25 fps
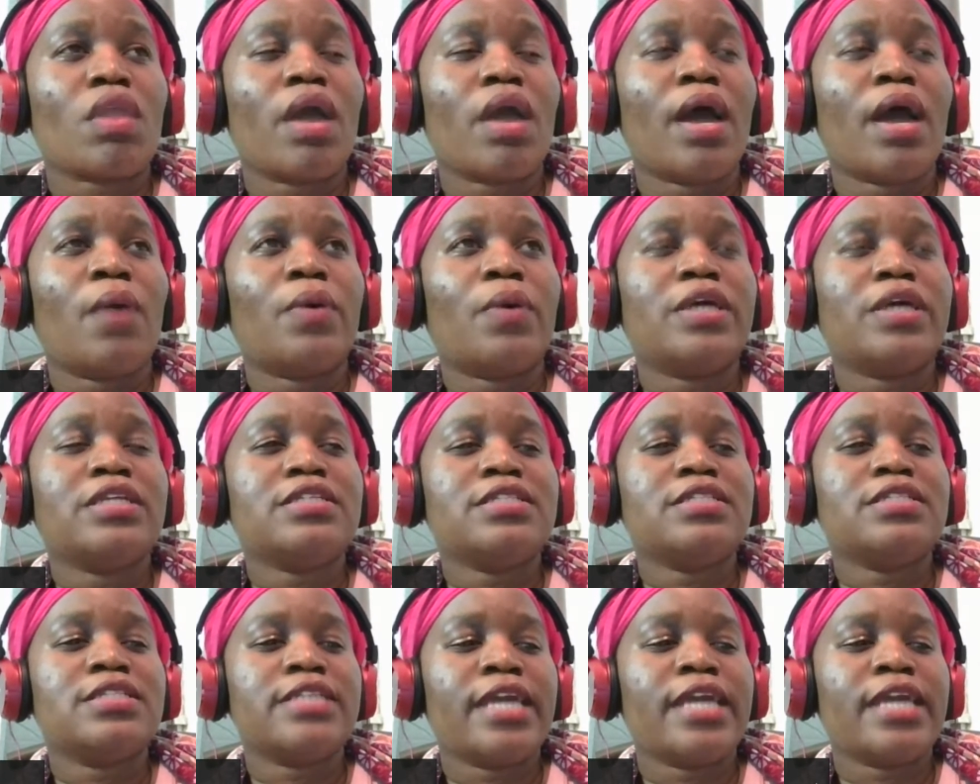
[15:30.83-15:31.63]
I want
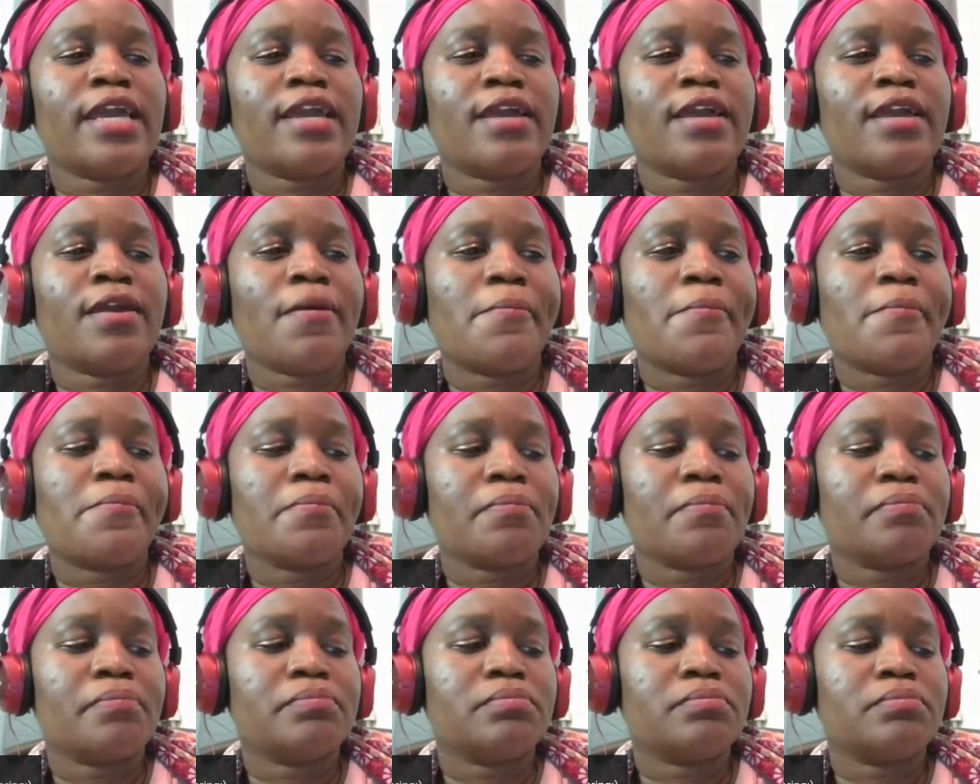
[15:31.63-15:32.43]
to say
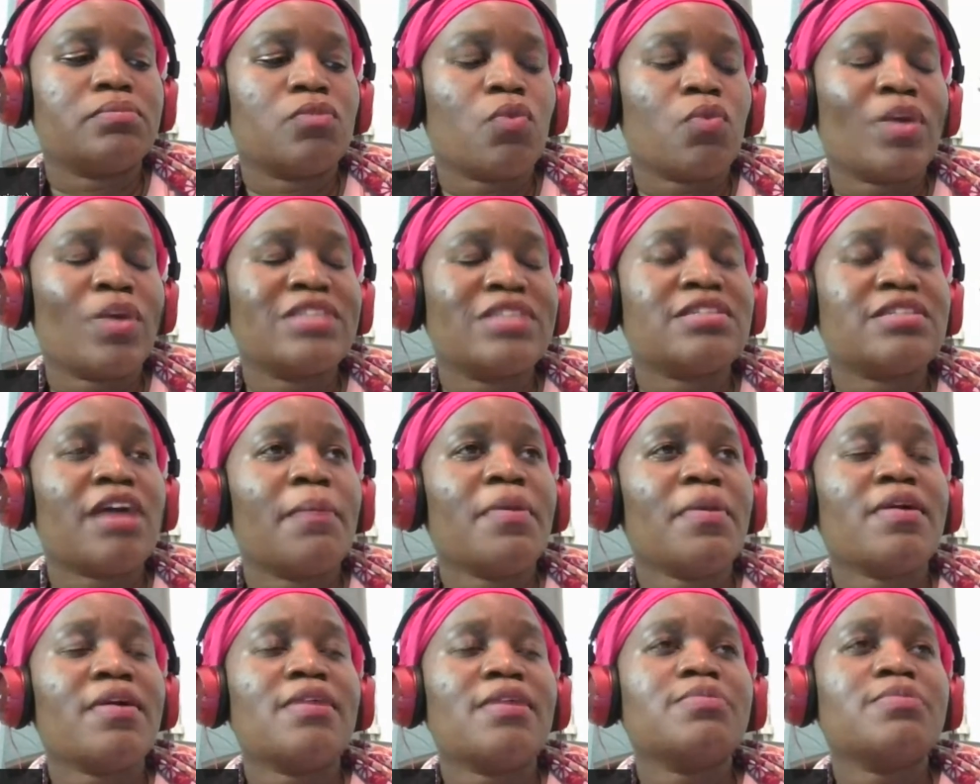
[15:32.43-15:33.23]
what's
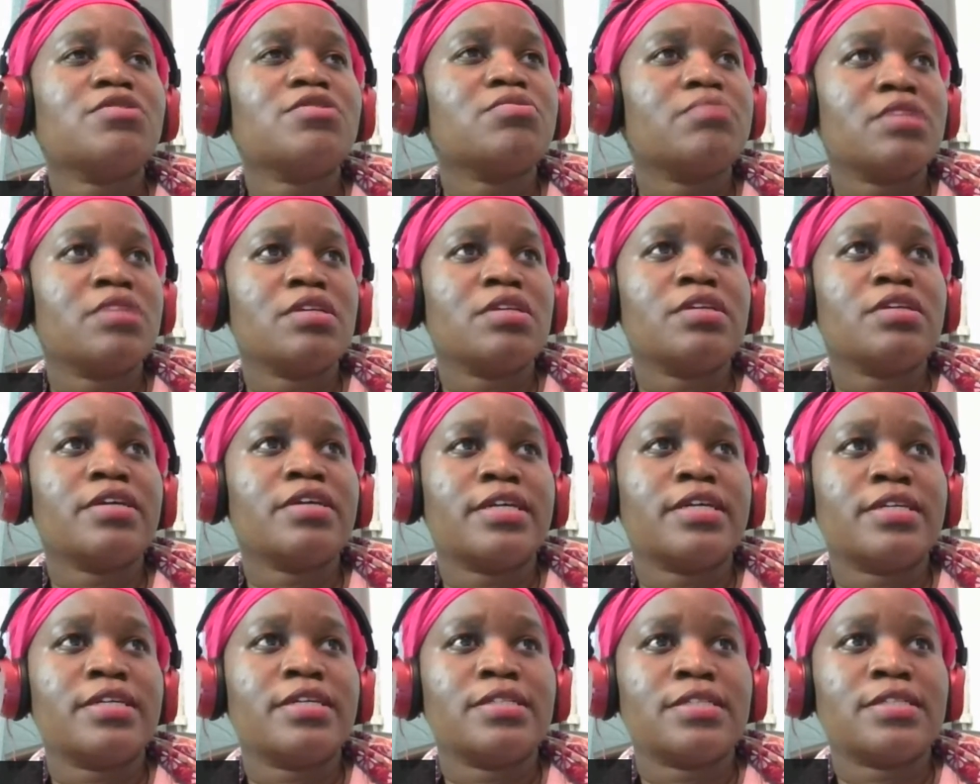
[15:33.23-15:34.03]
coming up to me
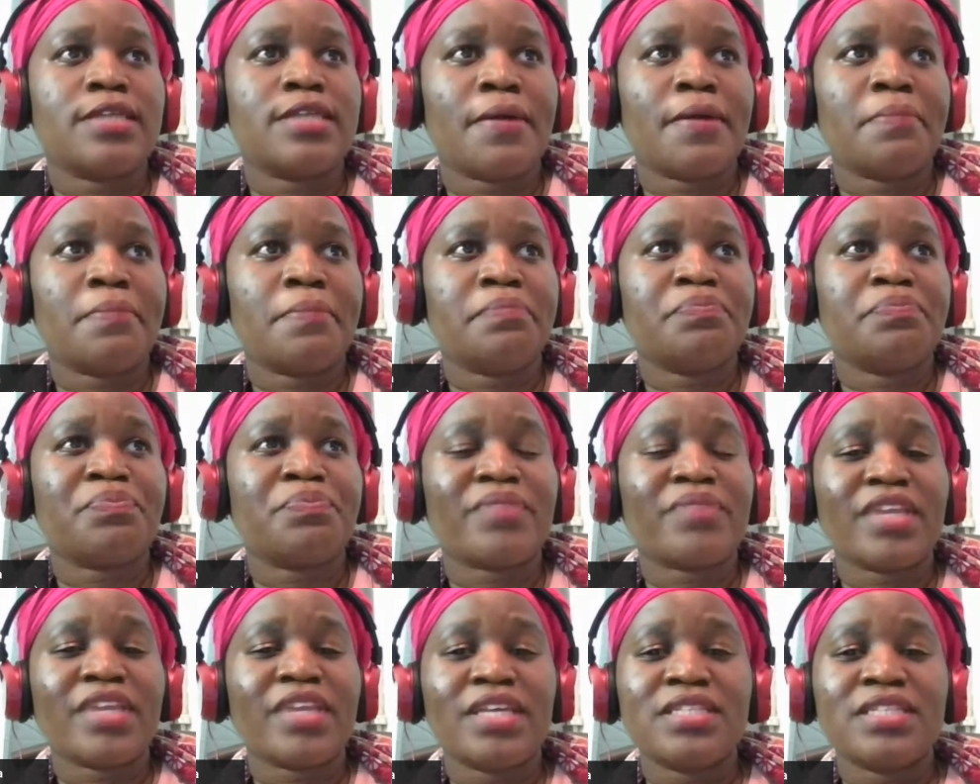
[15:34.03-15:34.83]
is
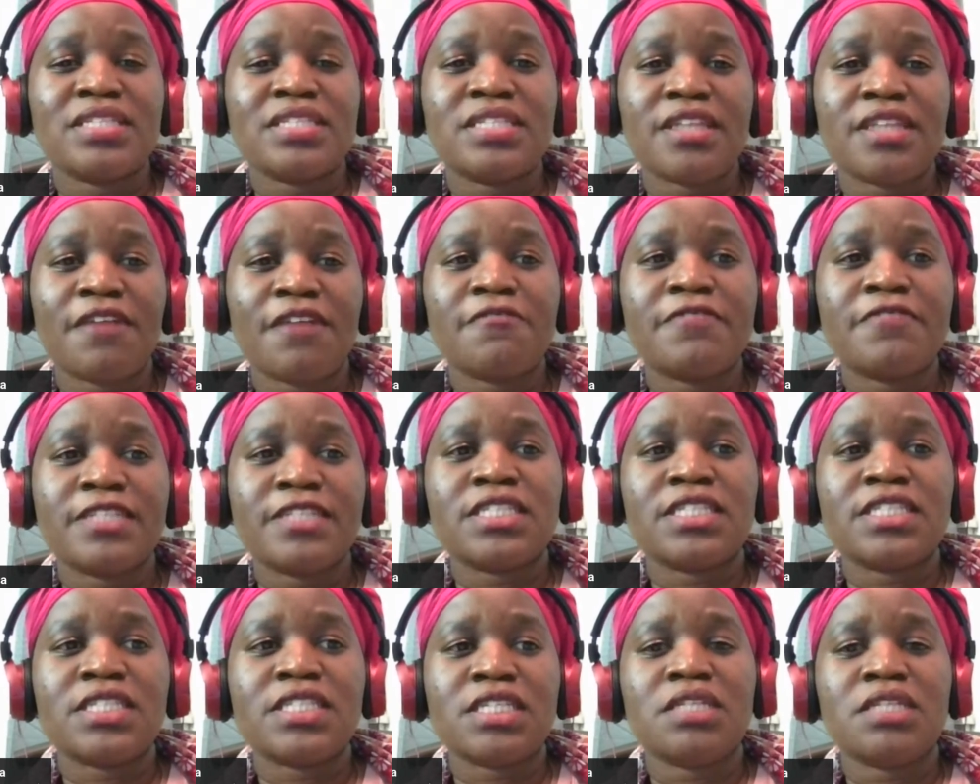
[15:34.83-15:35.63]

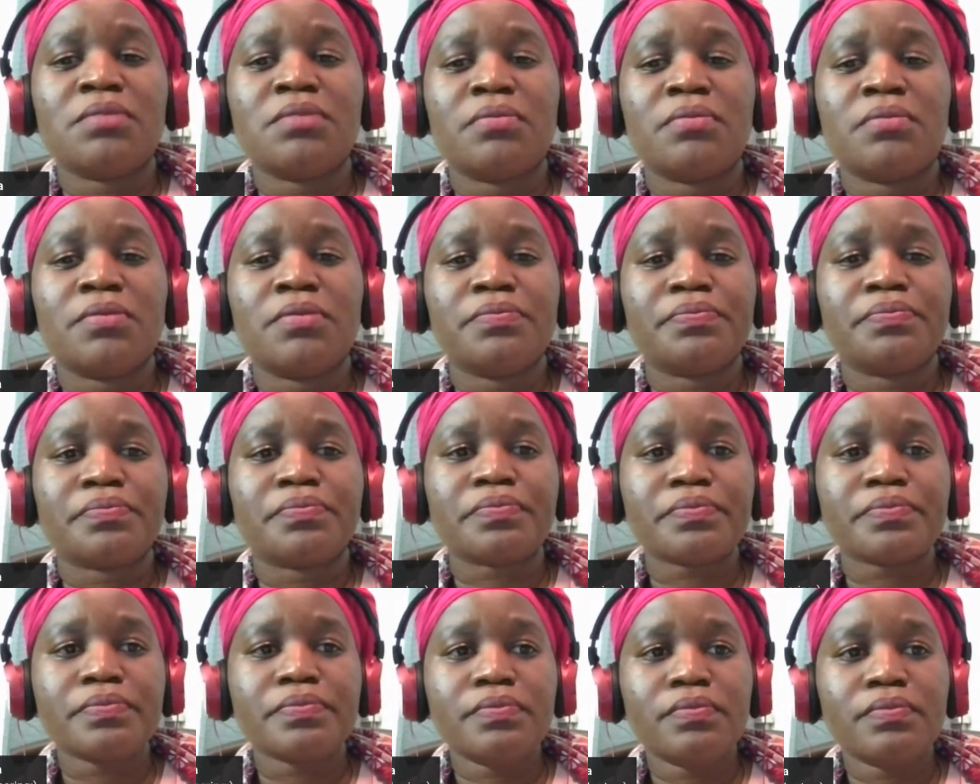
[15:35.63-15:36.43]
self-esteem,
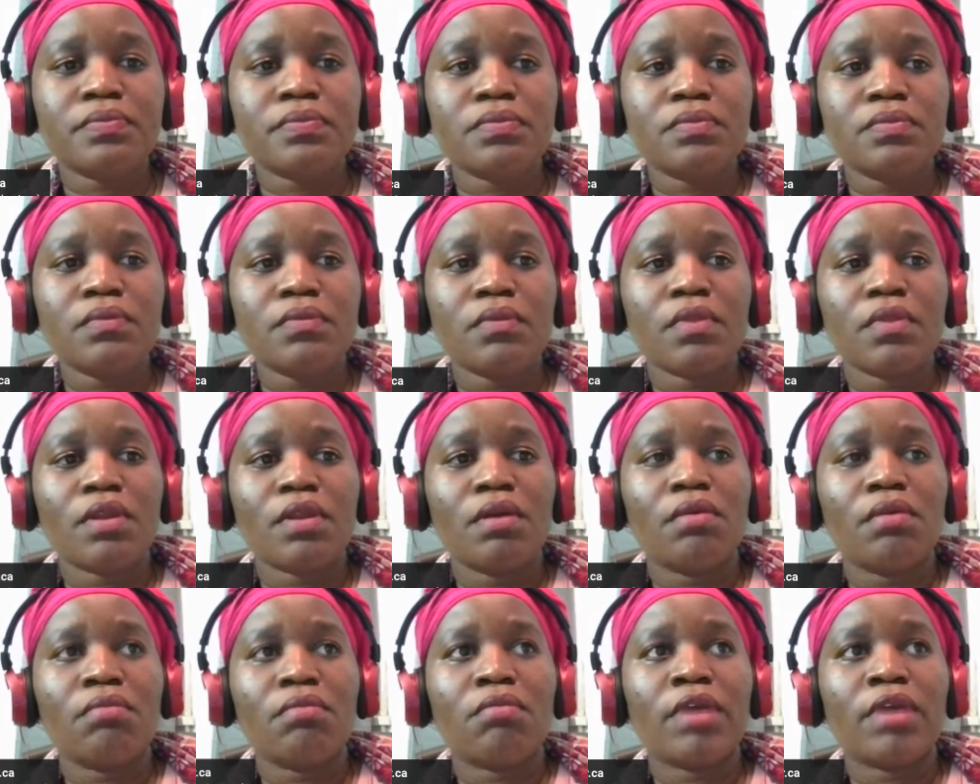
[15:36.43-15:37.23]

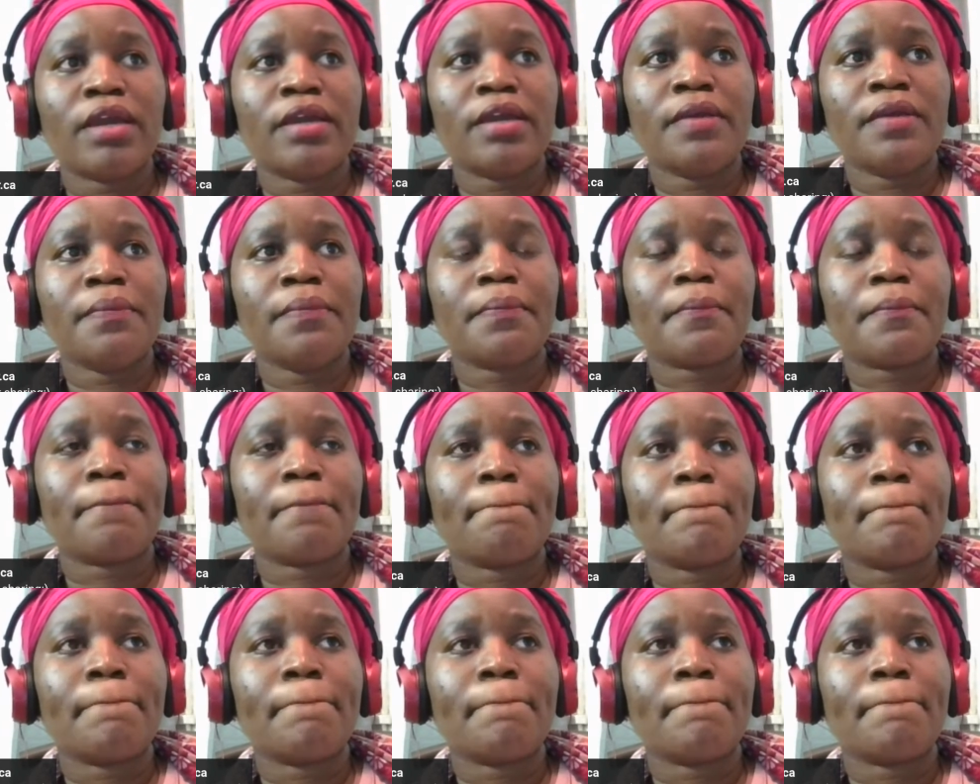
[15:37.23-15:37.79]
right?